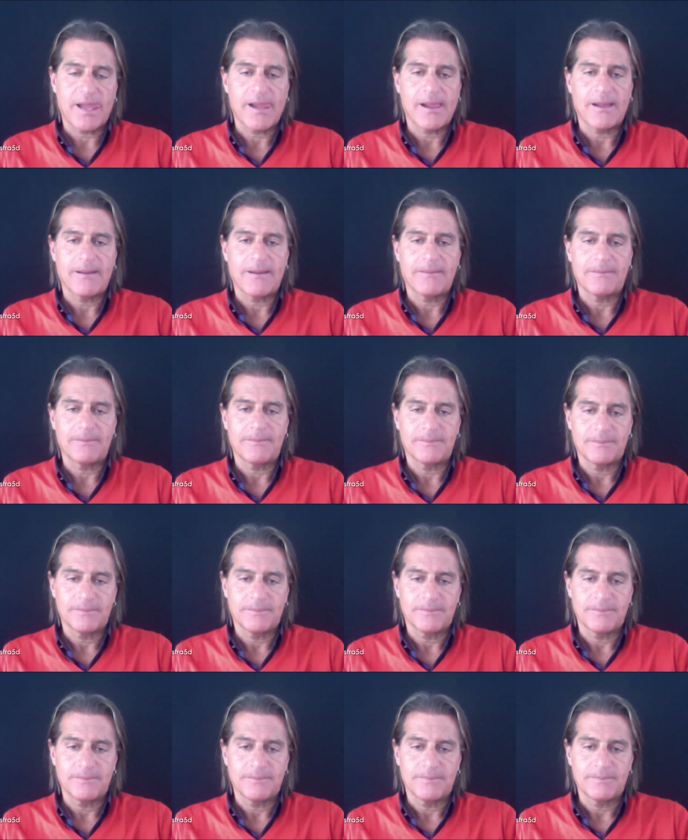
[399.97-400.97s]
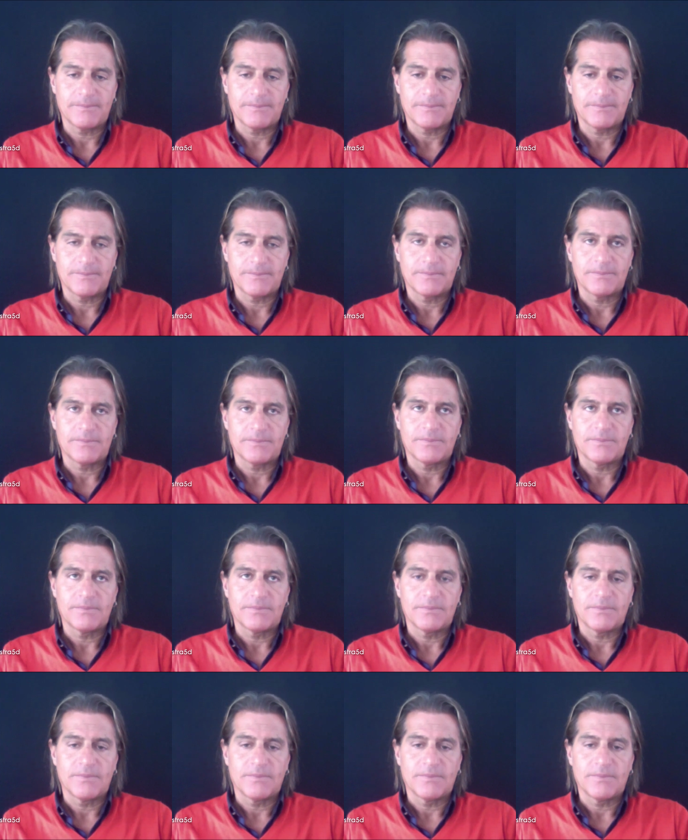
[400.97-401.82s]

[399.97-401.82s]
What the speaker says: Nothing is said.